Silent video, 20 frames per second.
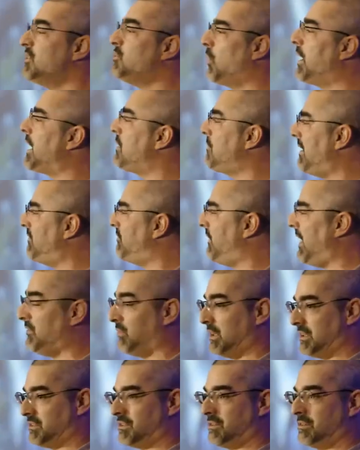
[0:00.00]
is one of my
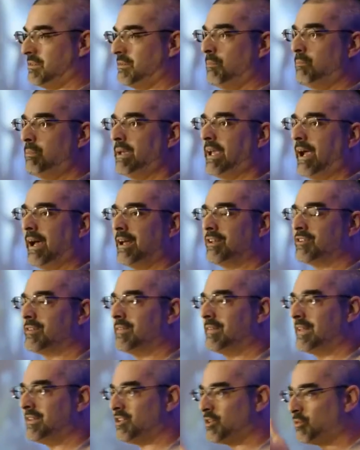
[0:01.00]
favorites because
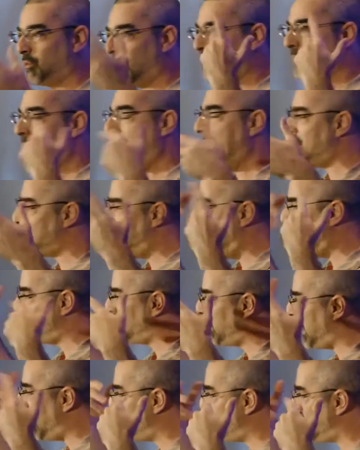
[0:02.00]
this is where my
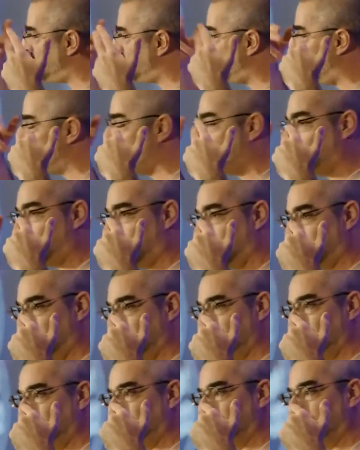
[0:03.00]
imagination starts to
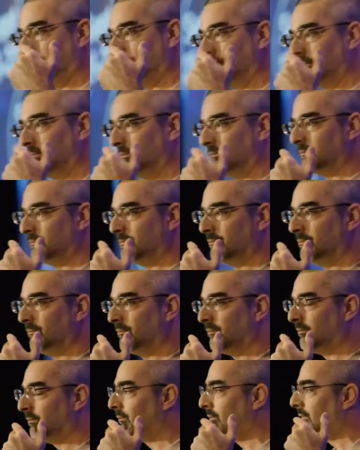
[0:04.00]
work.
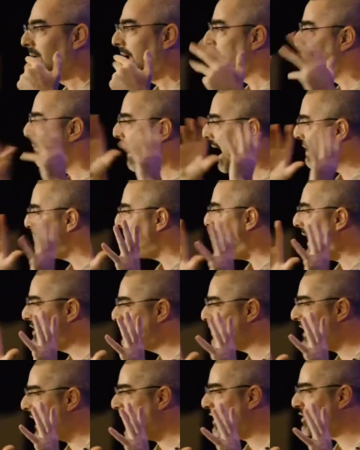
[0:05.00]
And my
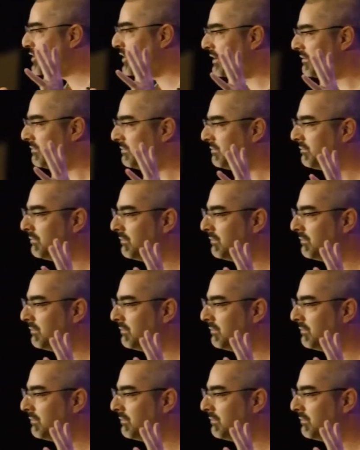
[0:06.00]
imagination